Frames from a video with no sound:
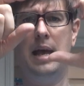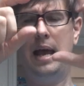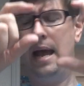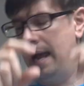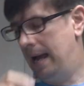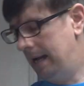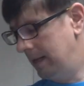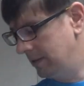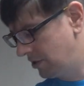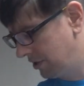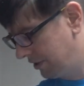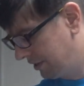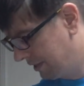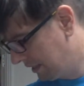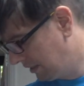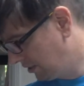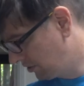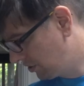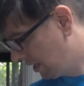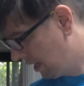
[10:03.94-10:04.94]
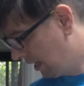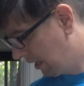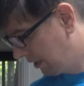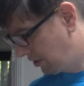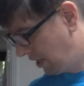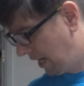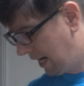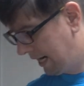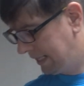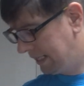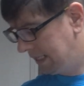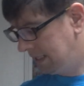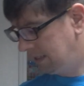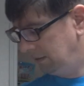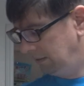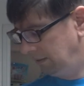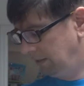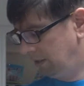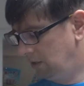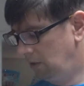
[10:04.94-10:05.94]
has these tiny
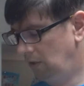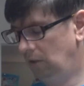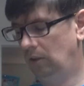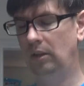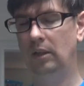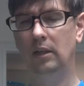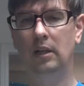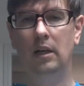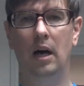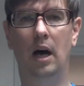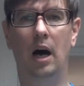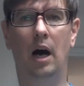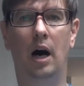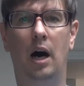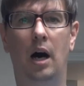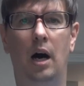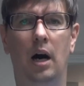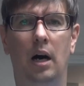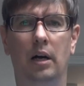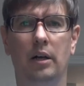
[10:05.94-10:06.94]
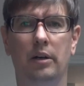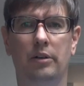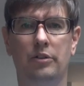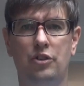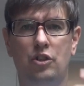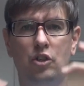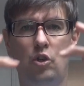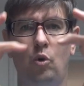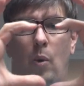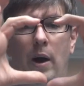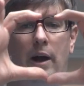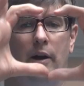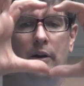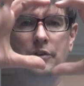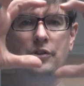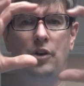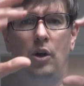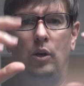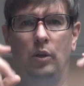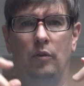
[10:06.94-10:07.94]
little
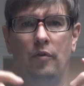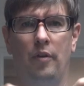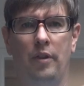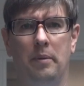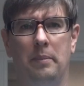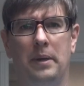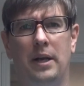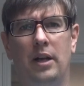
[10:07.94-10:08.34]
squares all over them.